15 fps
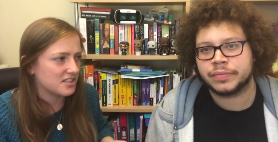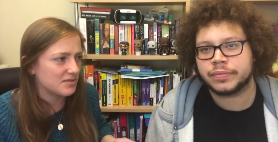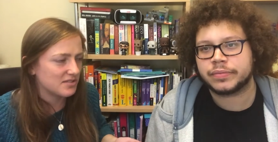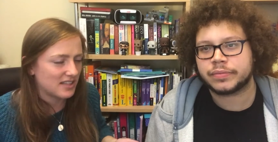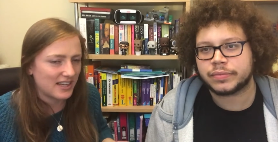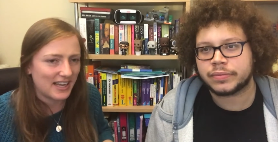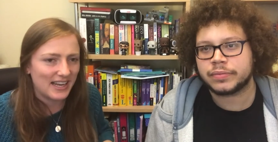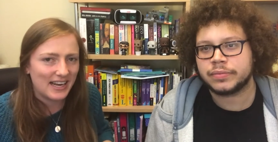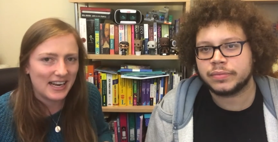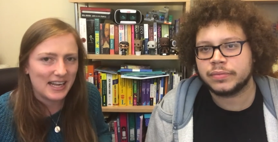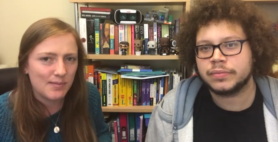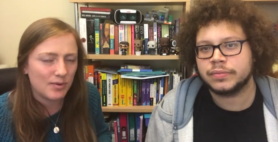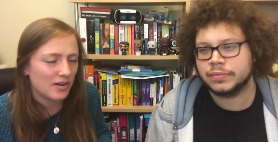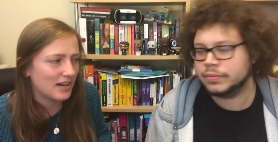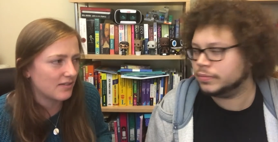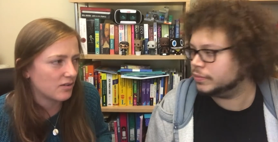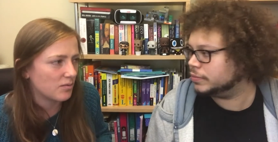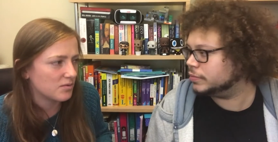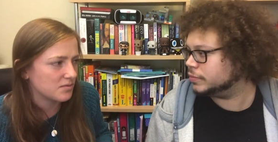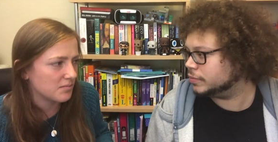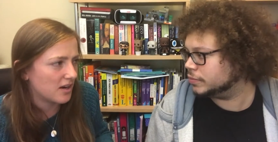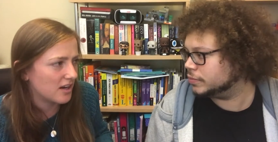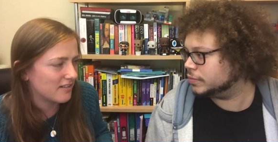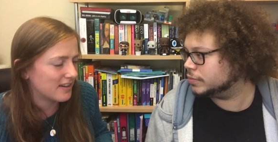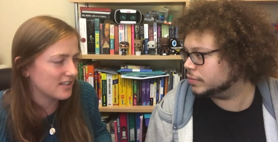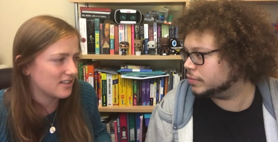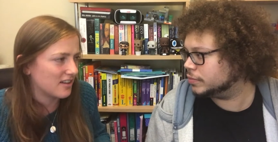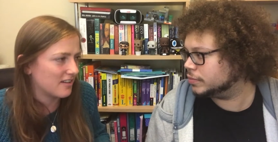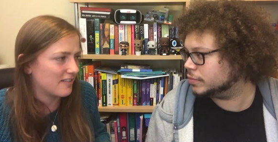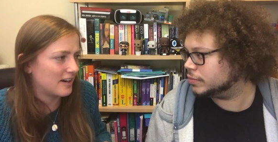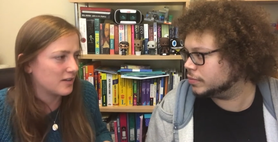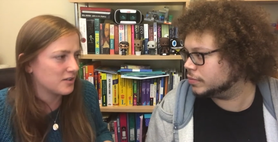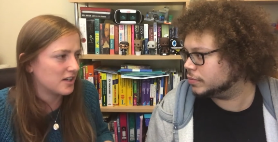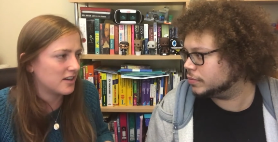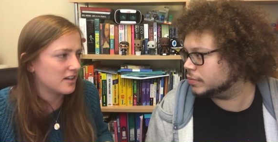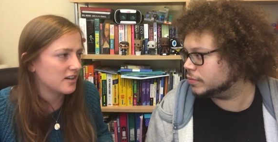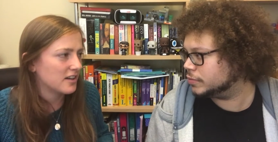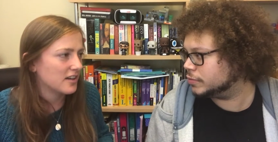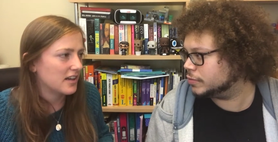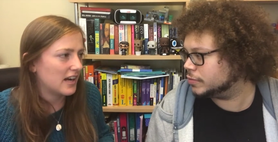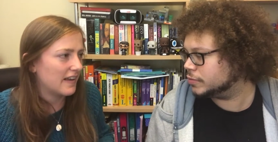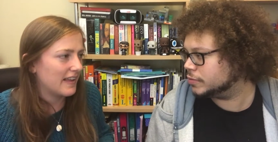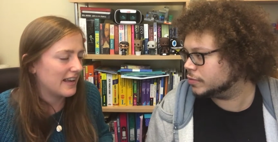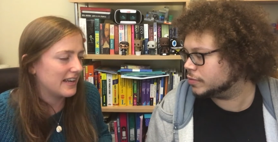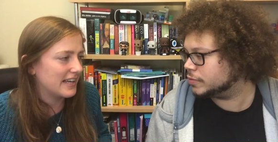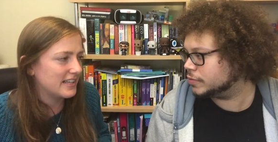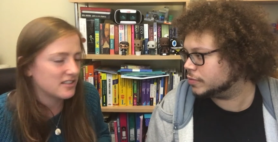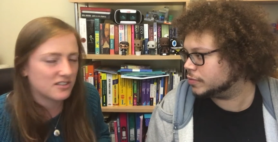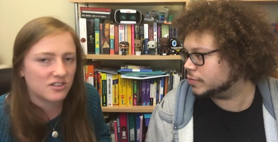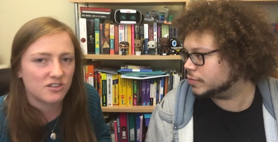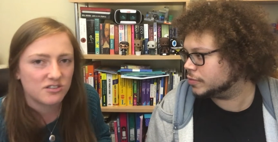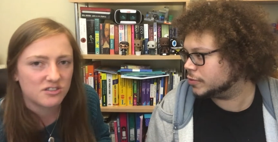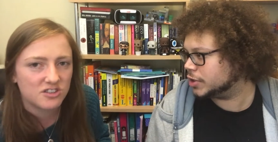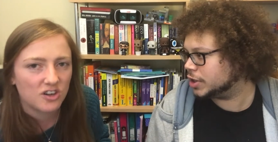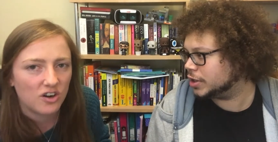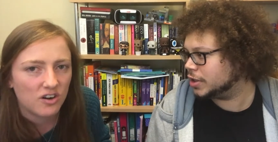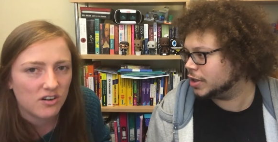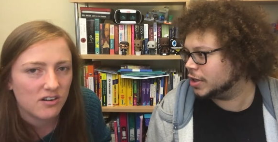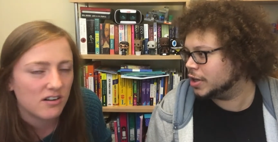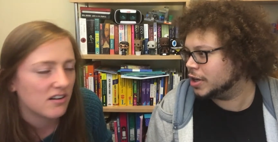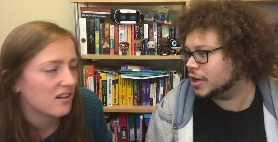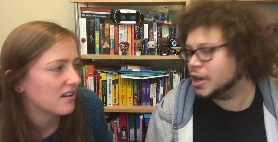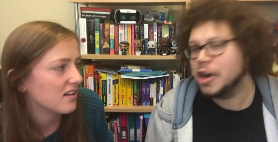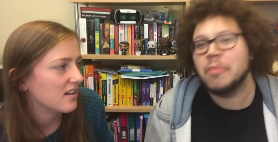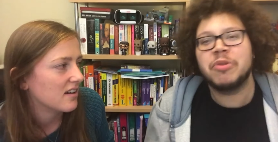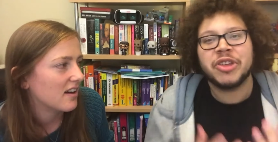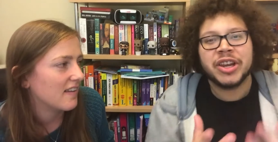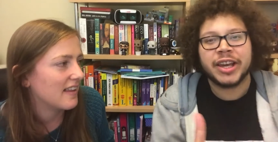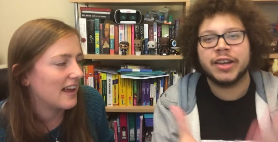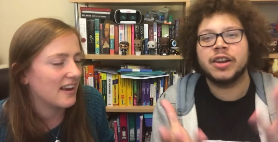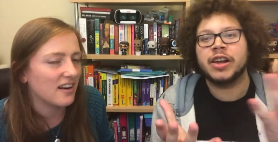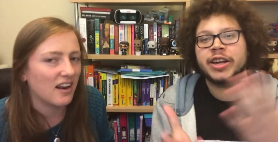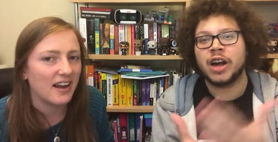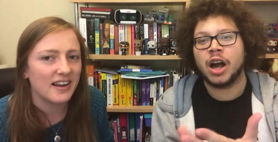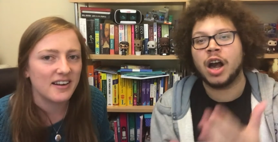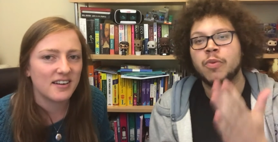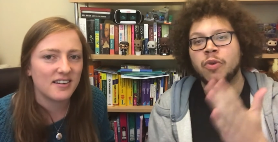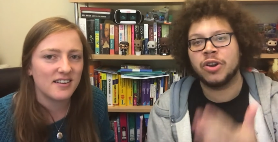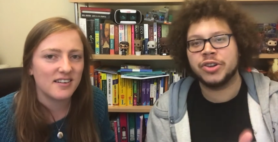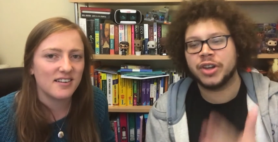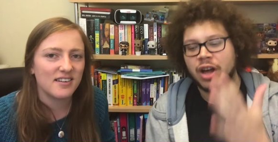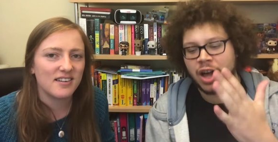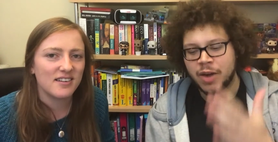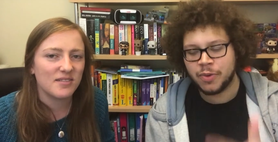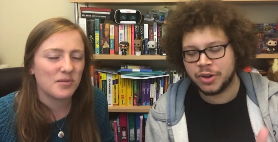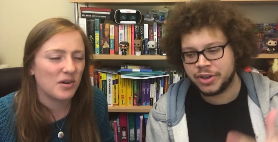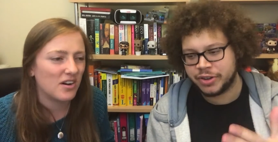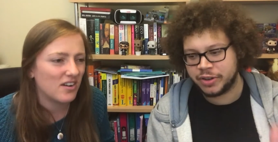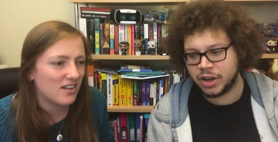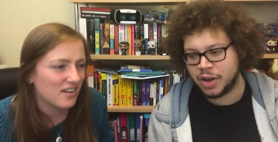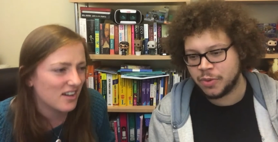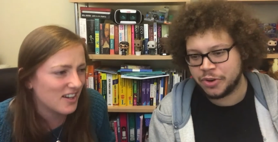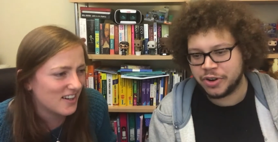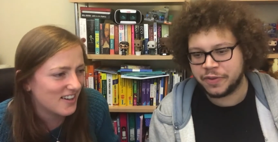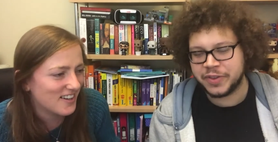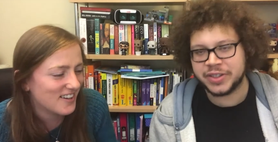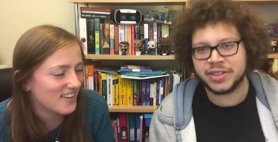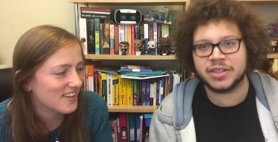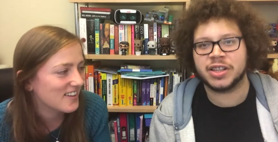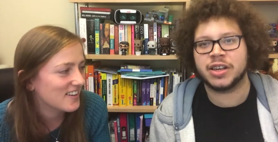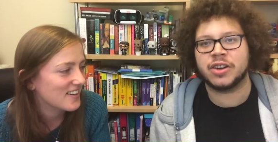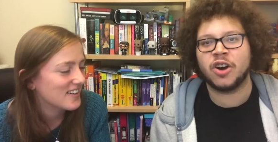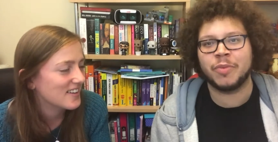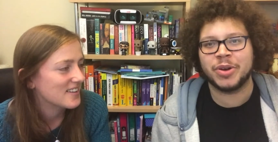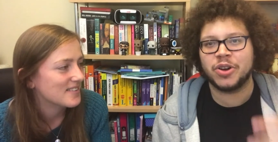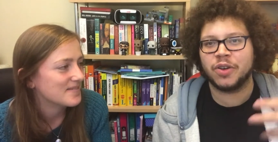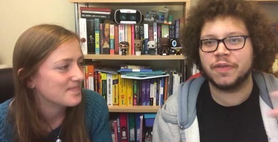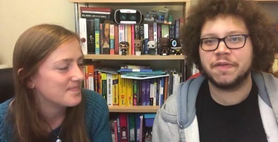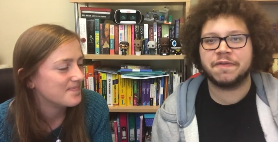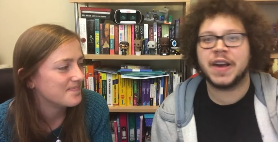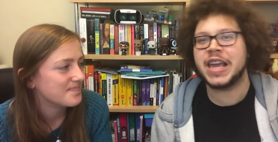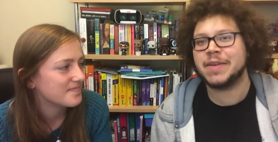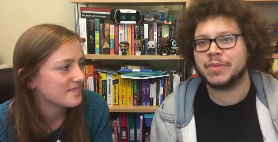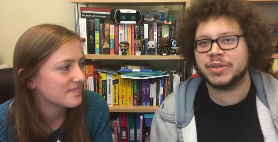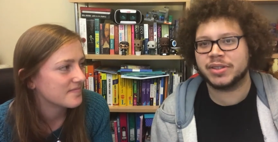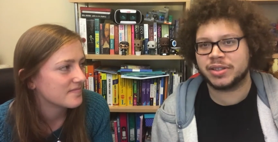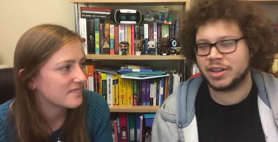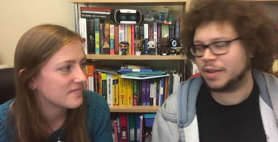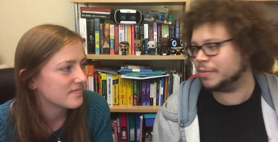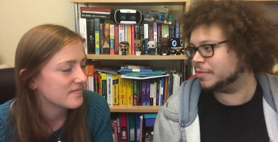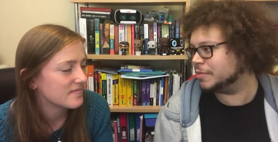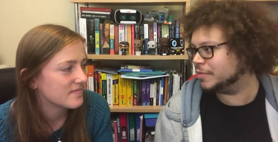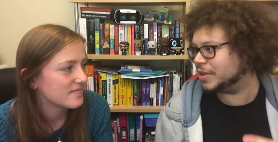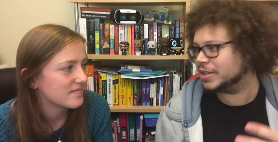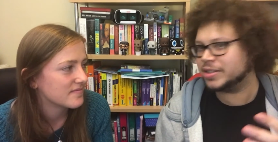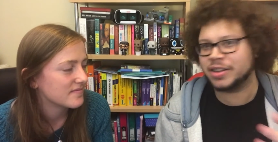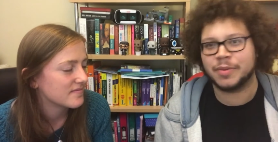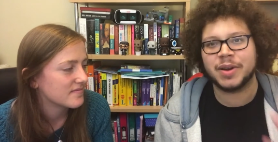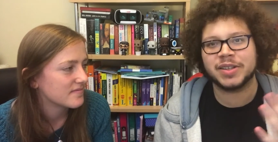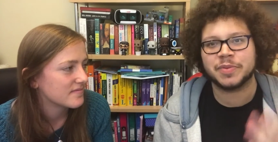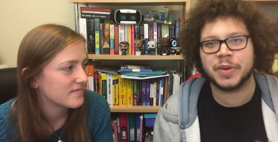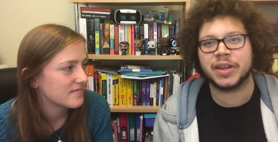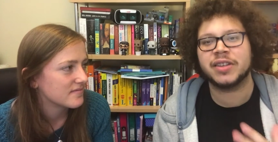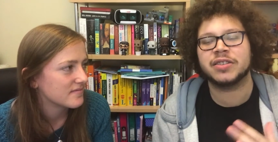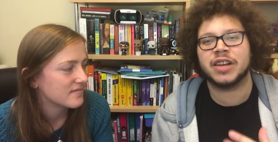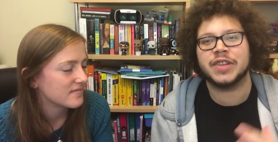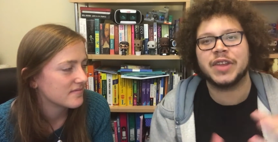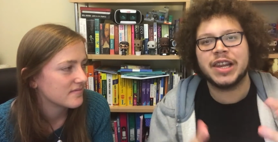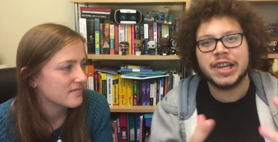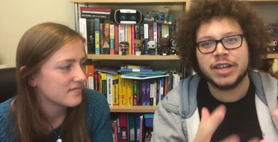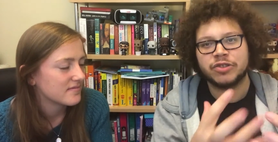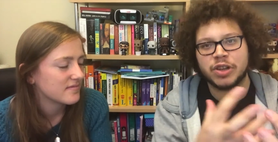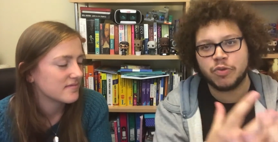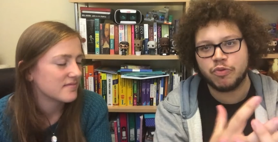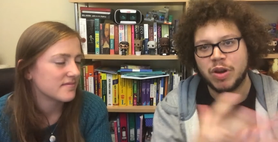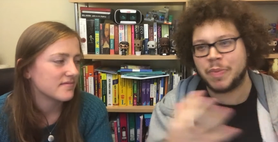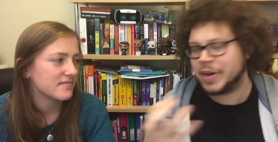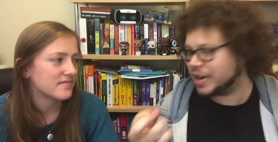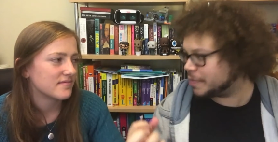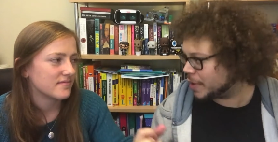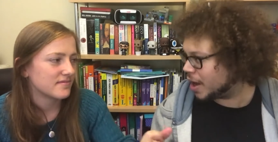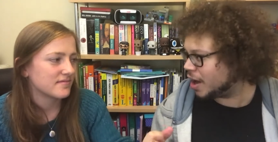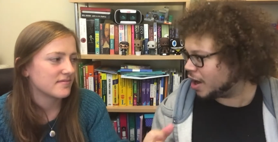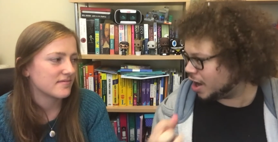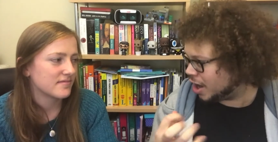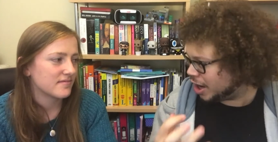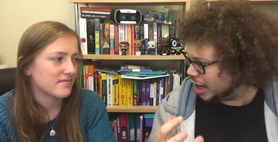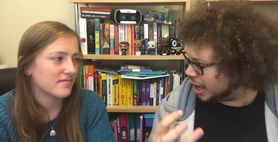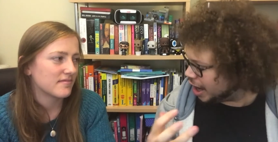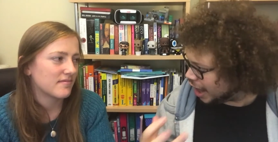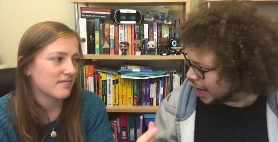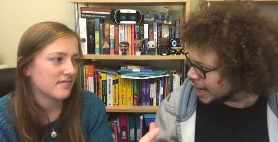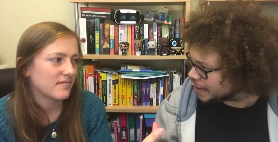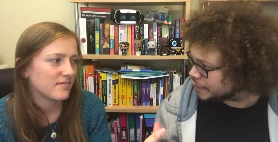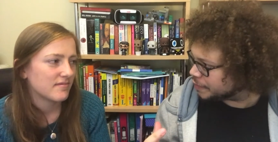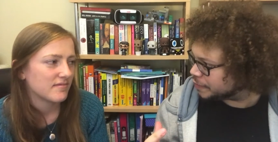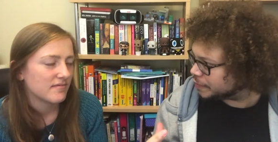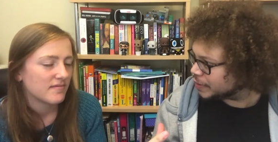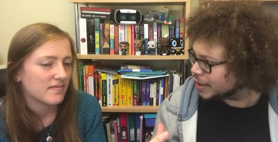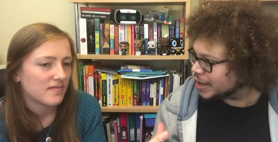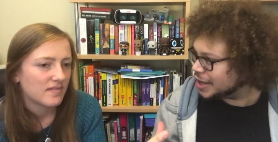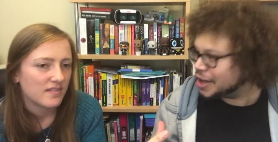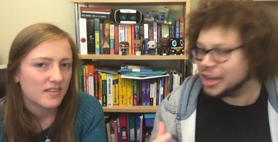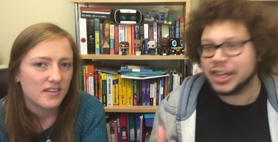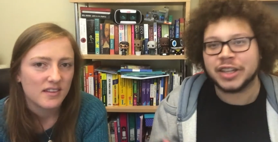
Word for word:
Speaker 1: her because she was like in labor and everyone was murdering each other around her, and then he just got shot. But then, then again, like, like I wonder, I
Speaker 2: wonder, what? I wonder if this is like a comment on fame in some in some aspect, because like they're literally ripping apart her life,